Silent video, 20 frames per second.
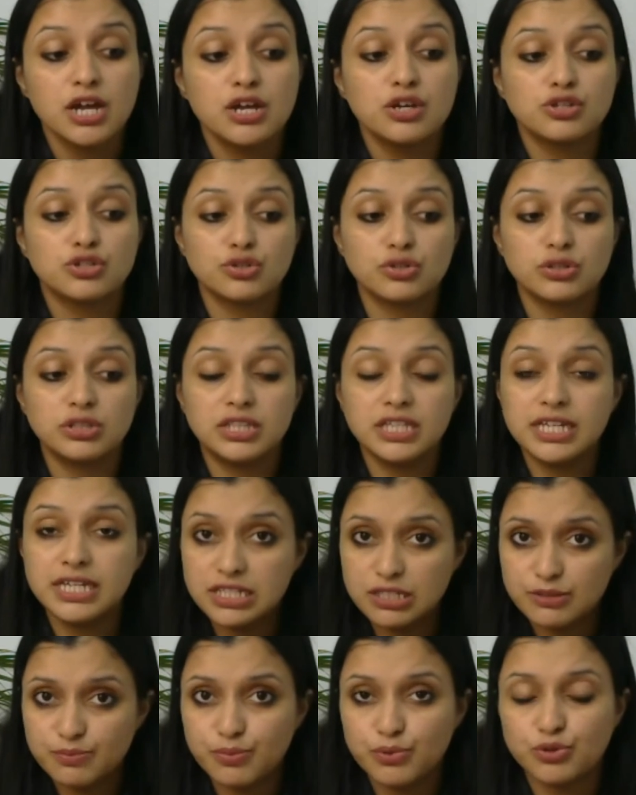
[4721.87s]
So,
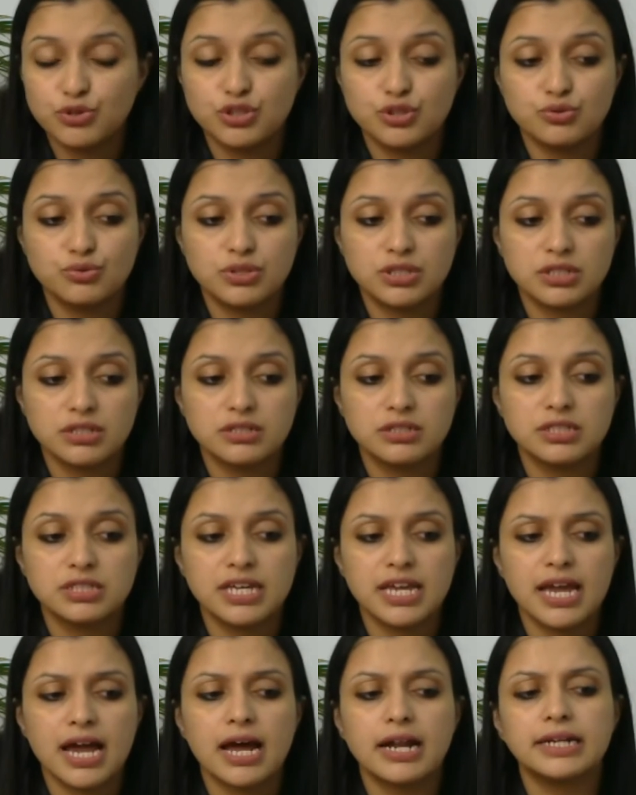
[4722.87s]
these producers,
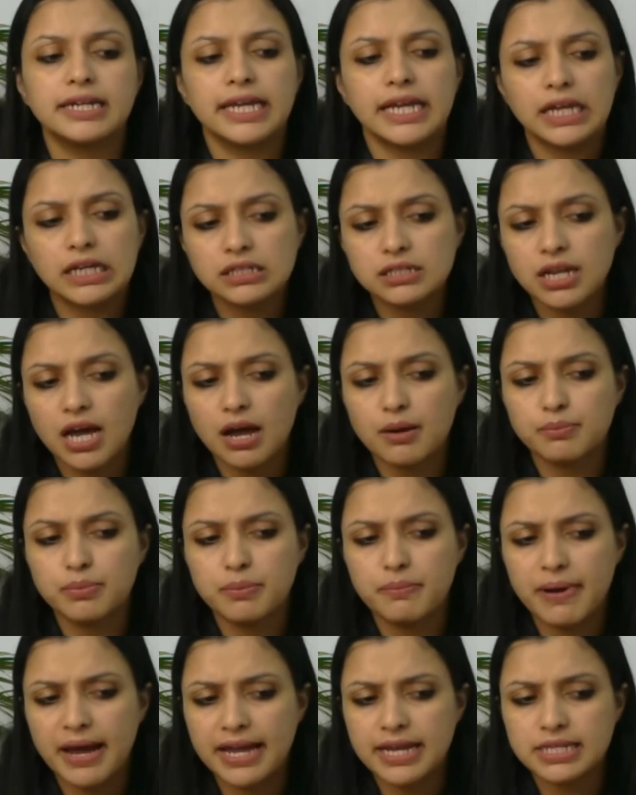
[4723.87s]
they are taken up
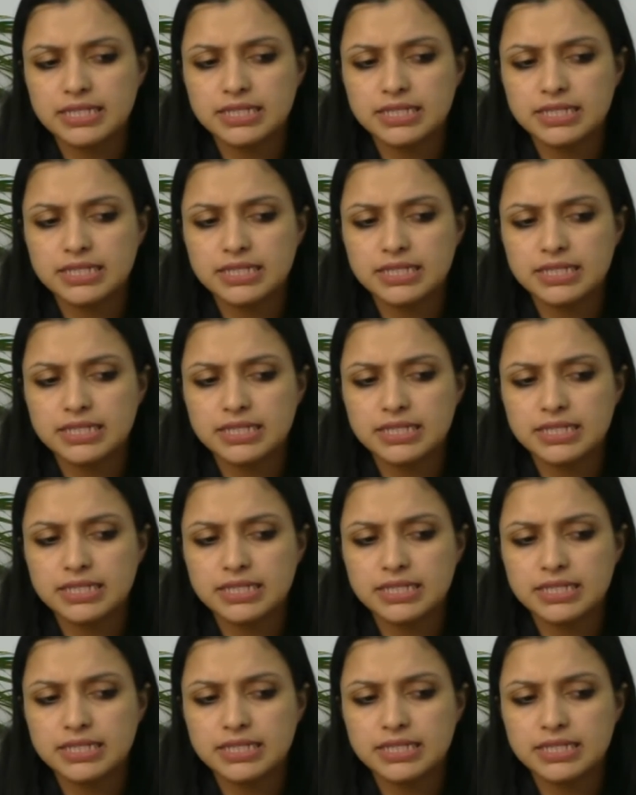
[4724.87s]
by,